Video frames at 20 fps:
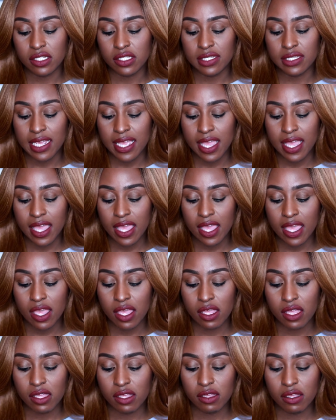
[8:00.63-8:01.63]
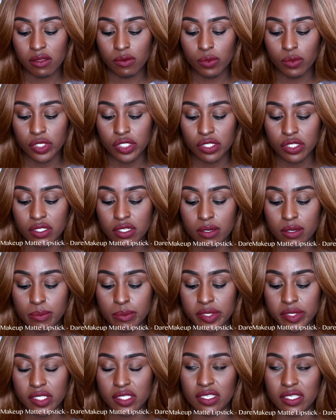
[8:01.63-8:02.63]
Dare, which is
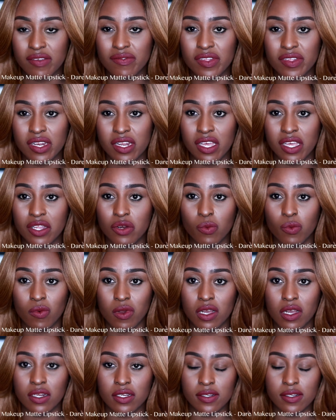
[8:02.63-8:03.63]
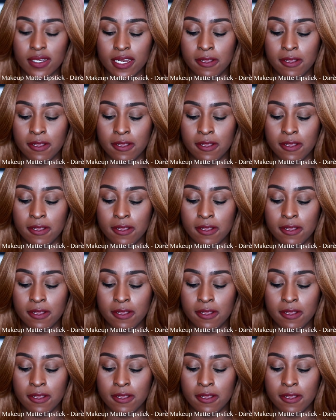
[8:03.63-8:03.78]
number 791.